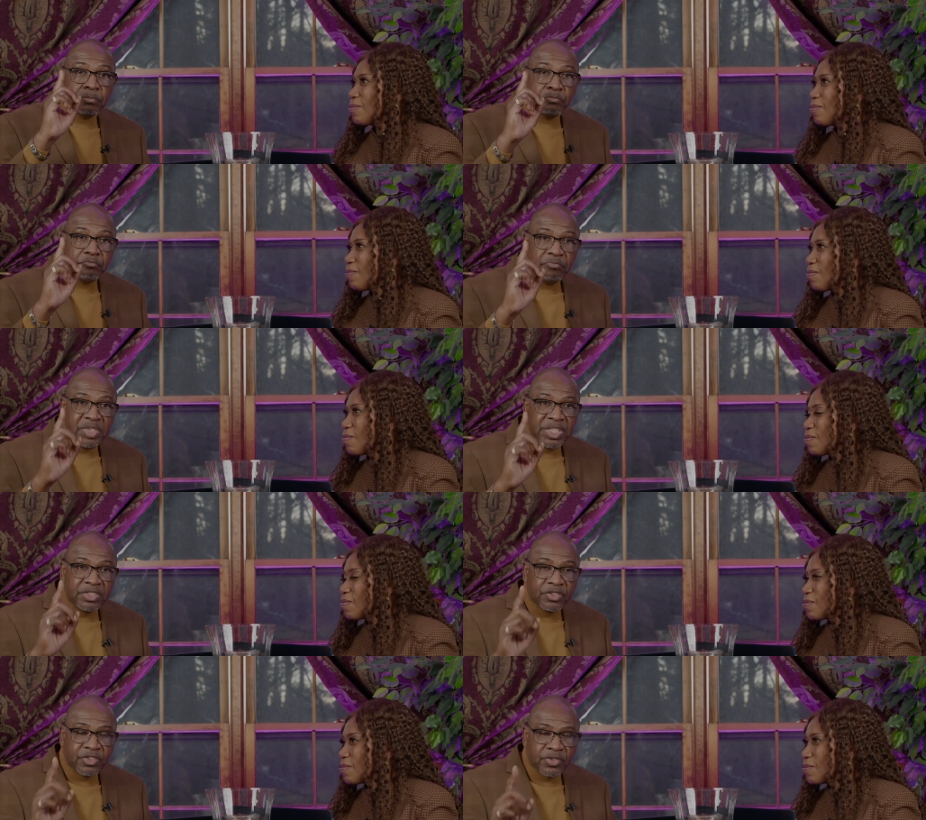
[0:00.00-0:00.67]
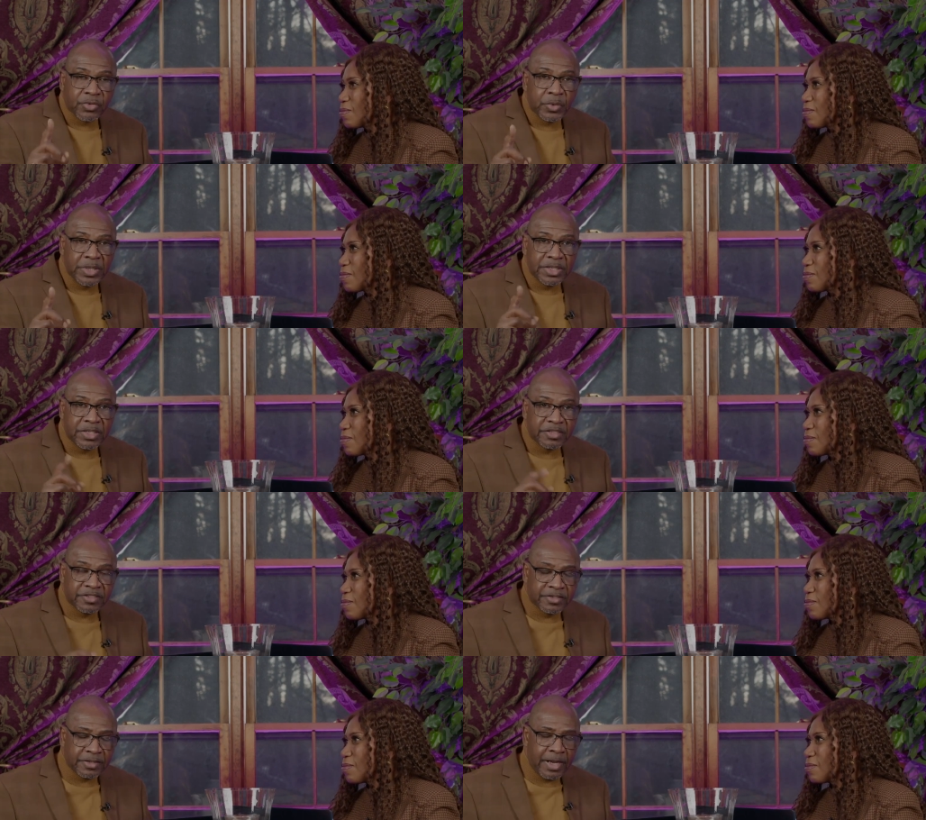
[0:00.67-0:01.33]
Speaker 1: ministering
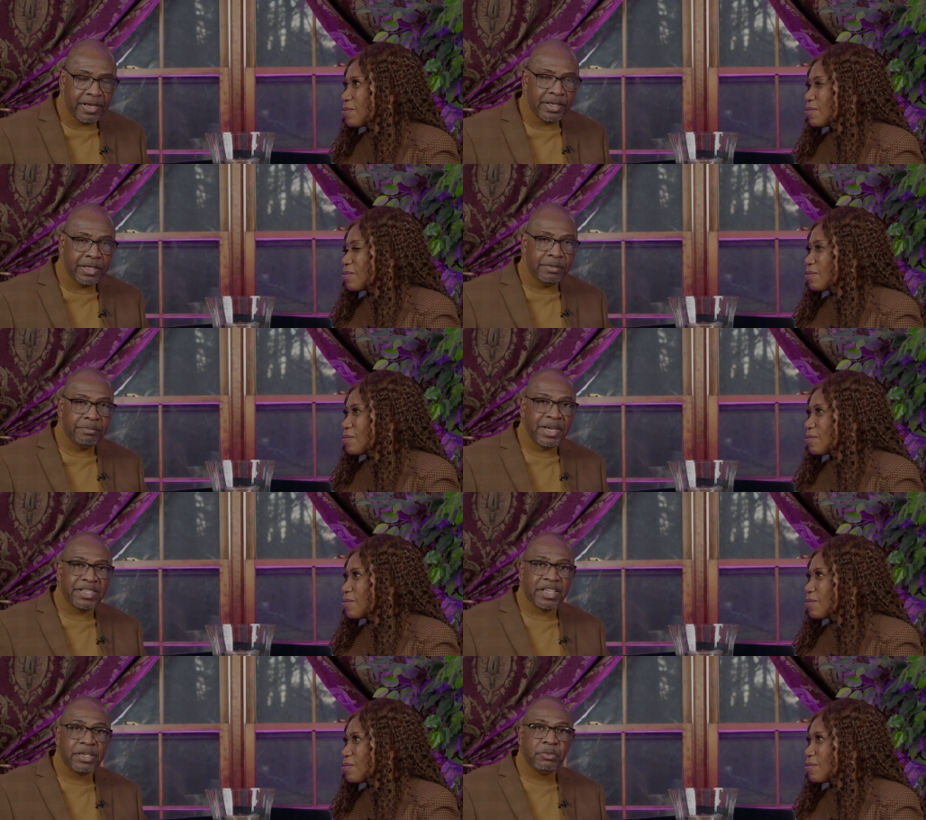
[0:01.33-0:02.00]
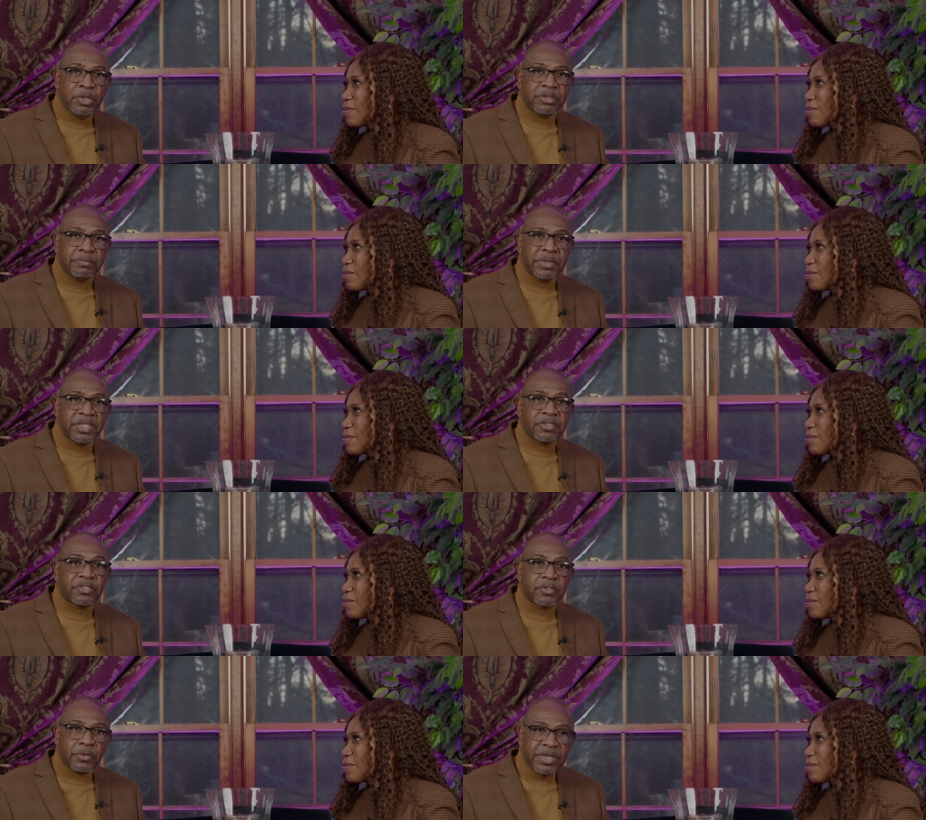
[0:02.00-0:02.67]
the same as he was
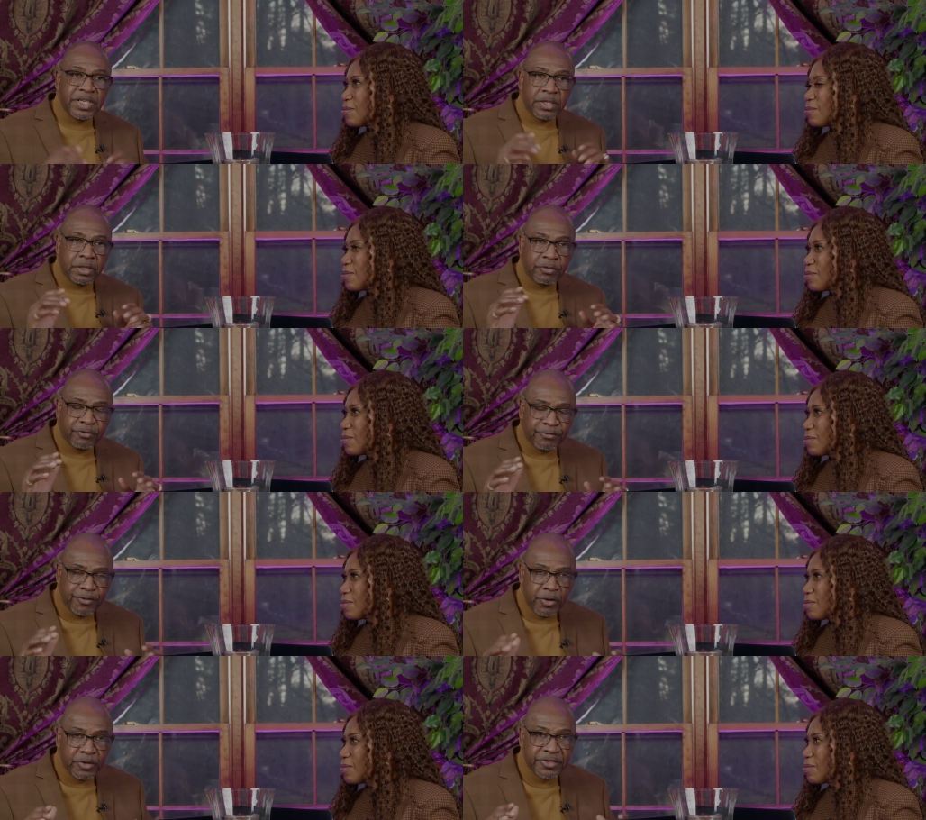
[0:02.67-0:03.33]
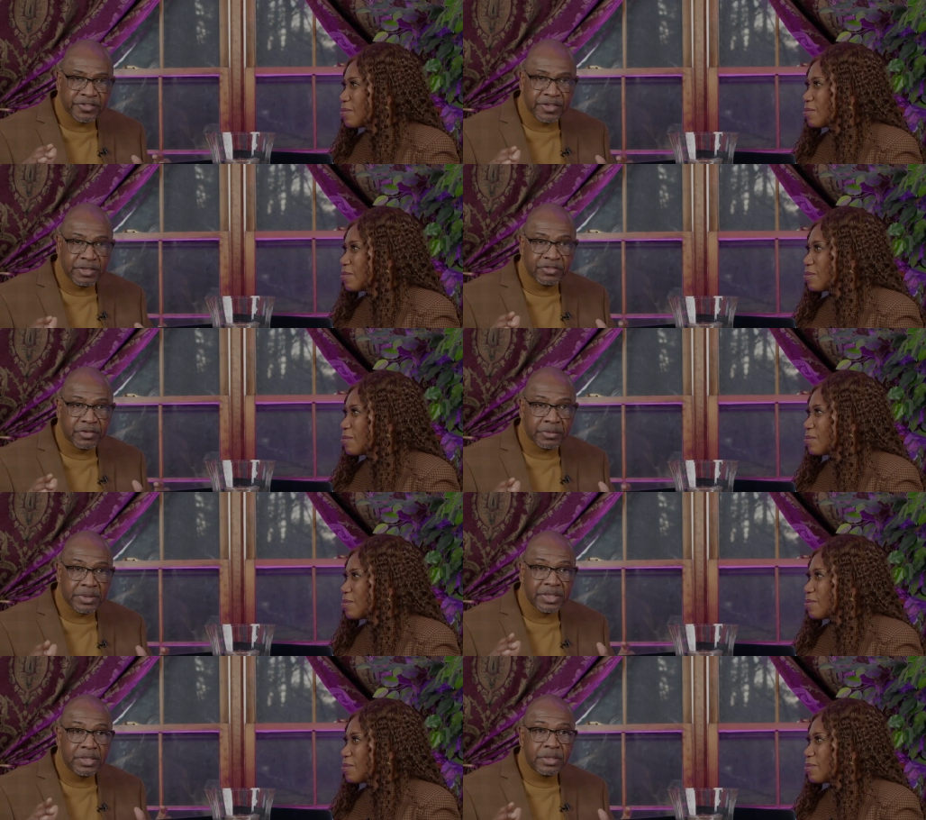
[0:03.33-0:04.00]
ministering in the first
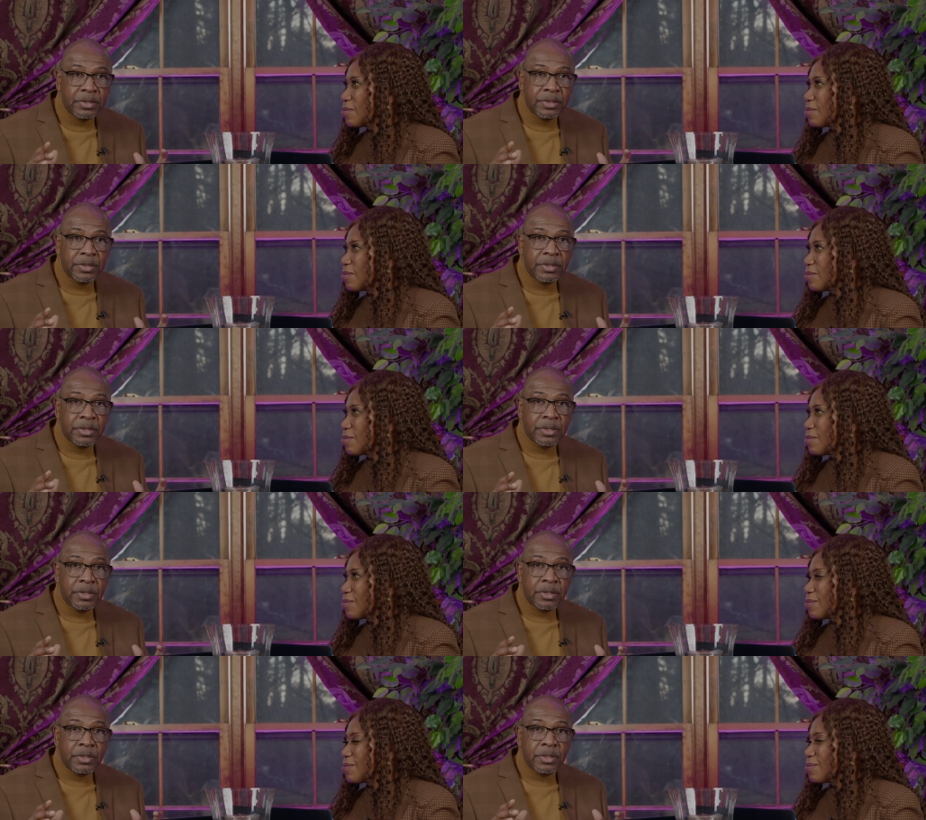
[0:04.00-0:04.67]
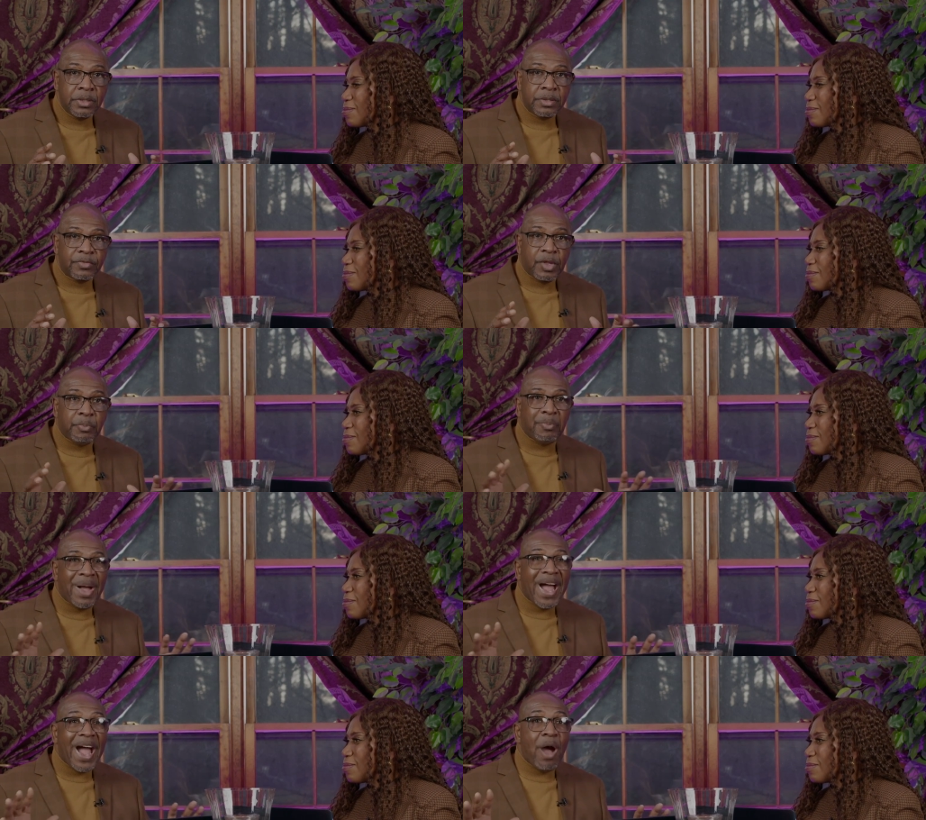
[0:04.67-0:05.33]
century. The
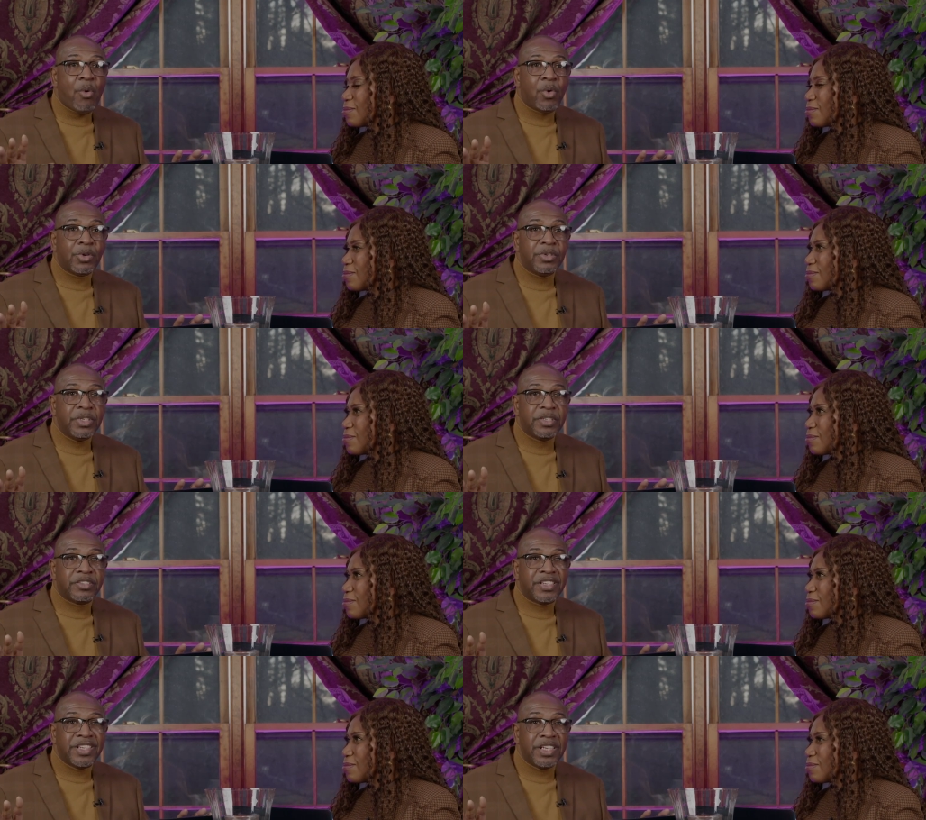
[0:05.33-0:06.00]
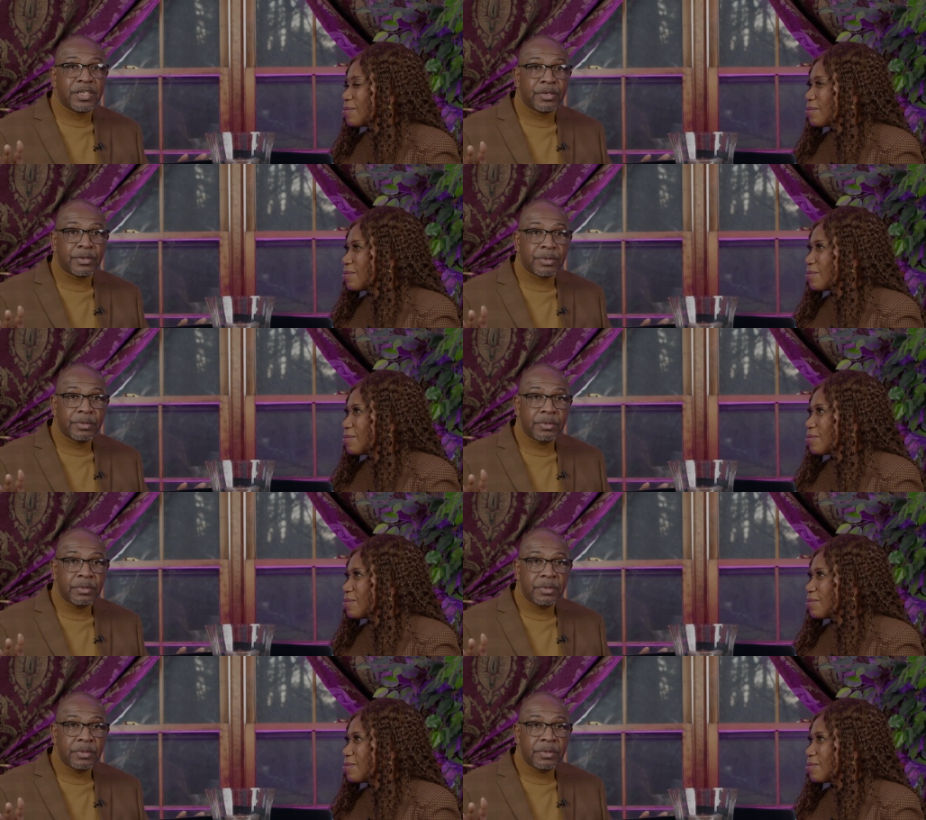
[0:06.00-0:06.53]
power is here.